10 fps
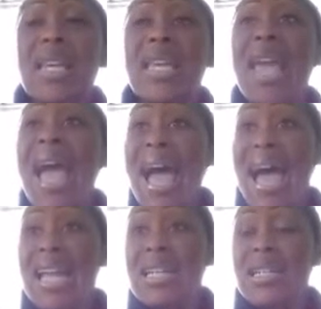the
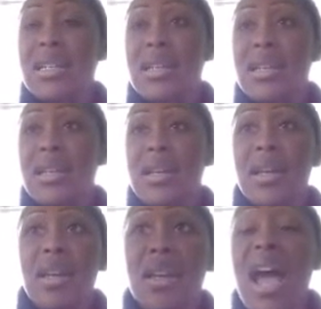cat
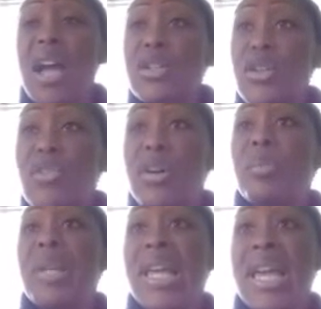knocked over a
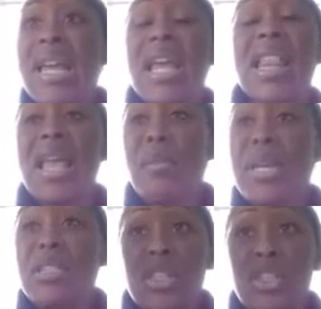plant, and that
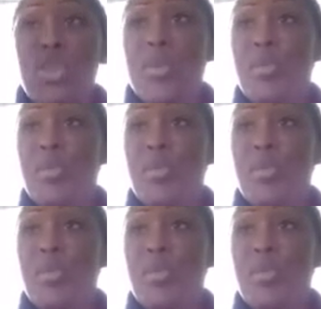means that she